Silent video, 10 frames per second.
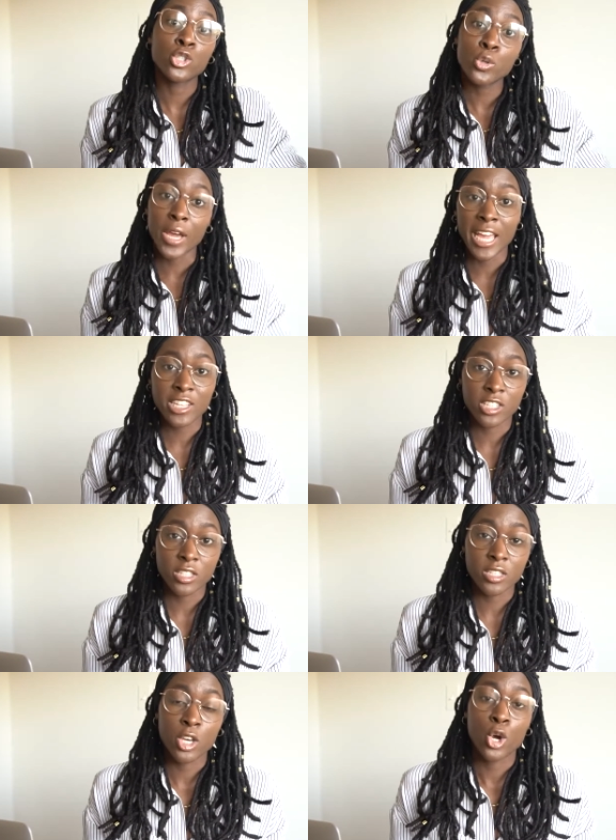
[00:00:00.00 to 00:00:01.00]
to
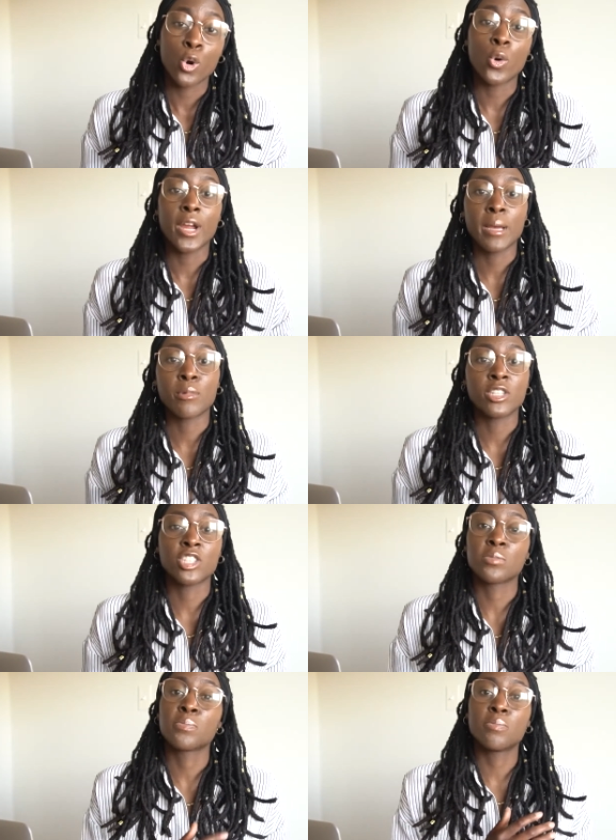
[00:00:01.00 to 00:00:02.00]
agents who are able to
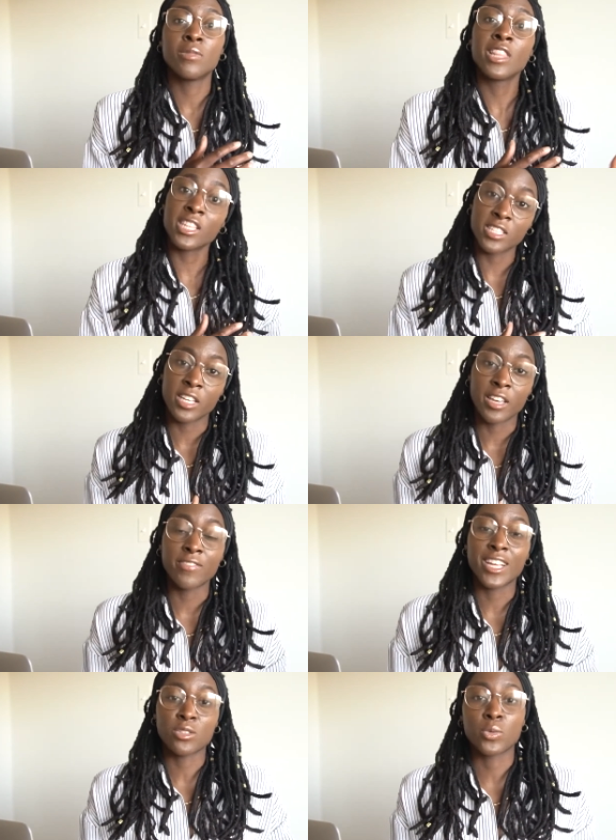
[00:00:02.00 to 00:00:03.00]
just list it if
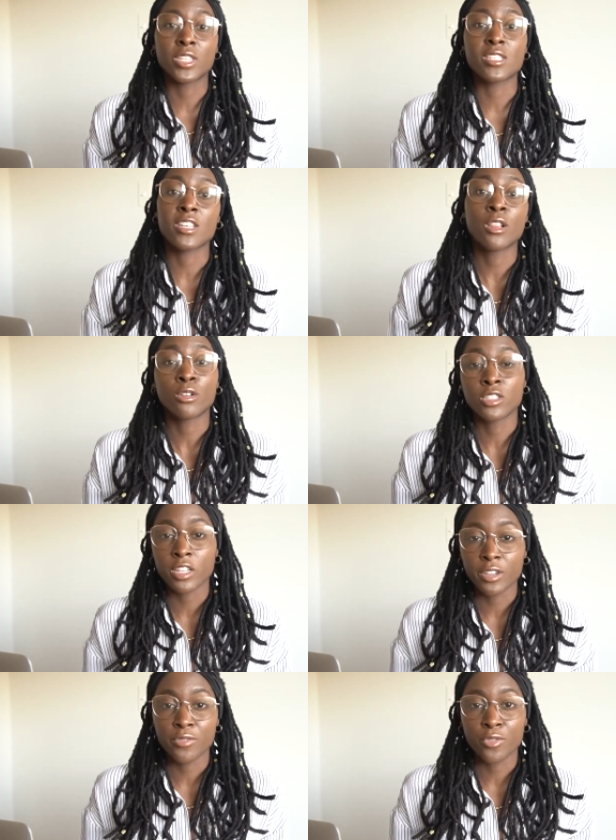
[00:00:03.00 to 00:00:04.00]
that's what the seller is
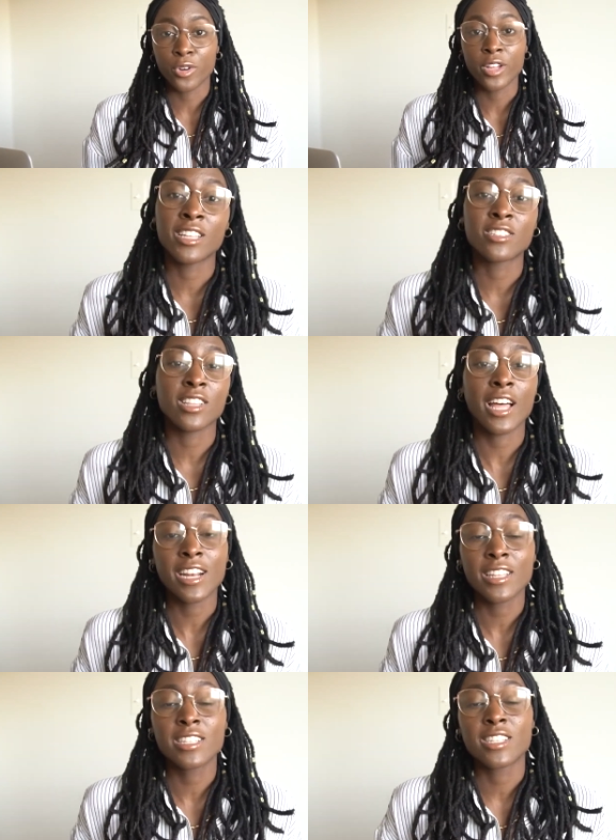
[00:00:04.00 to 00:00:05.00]
looking for. There's a lot
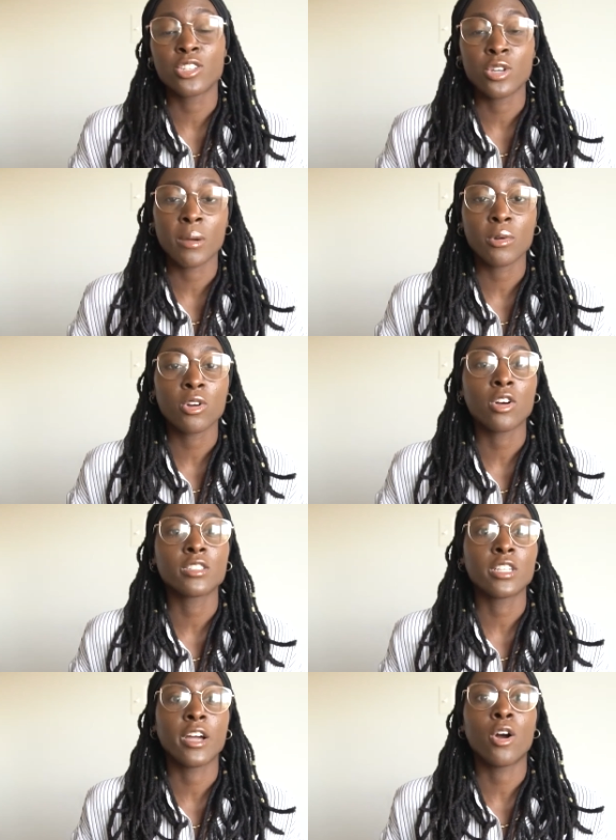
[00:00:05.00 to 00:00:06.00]
of leads that you come across
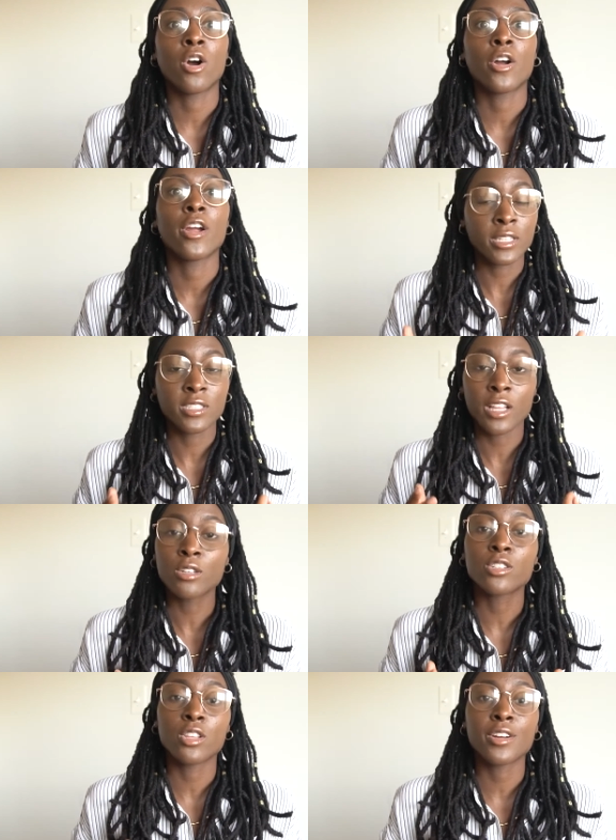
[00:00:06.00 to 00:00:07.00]
that are
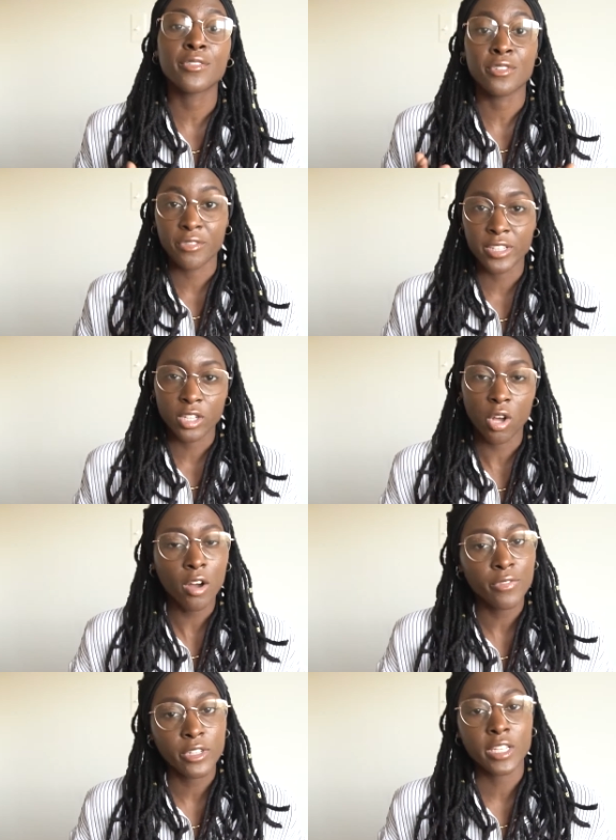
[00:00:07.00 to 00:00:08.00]
sellers are looking for retail
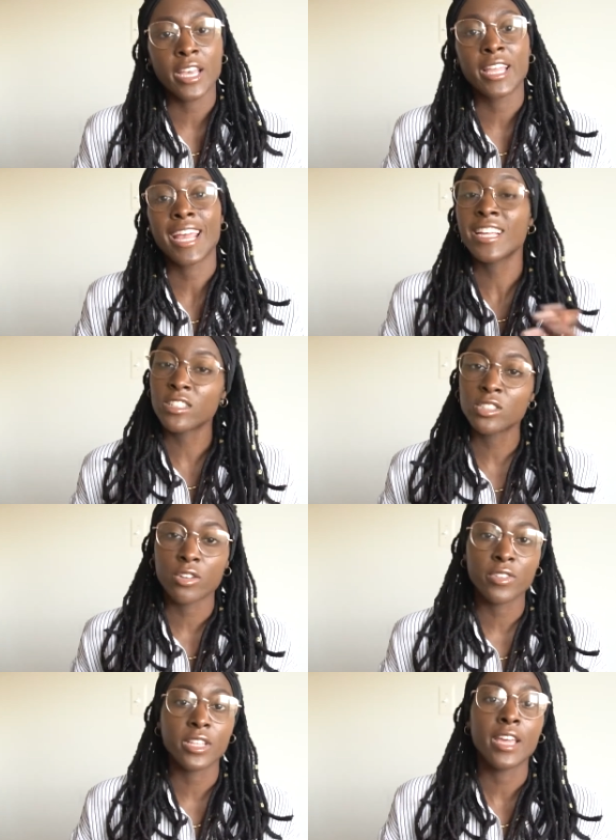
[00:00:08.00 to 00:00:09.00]
offers and agents
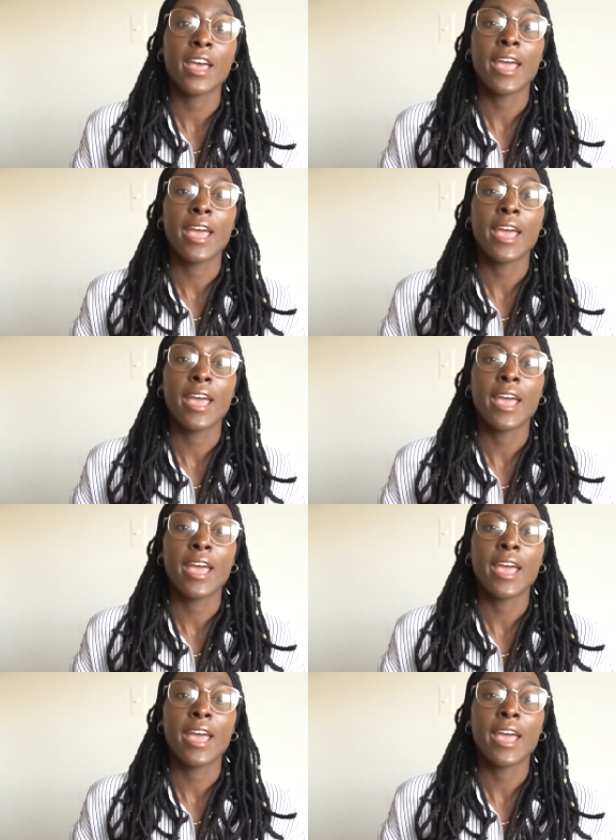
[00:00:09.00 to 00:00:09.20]
are really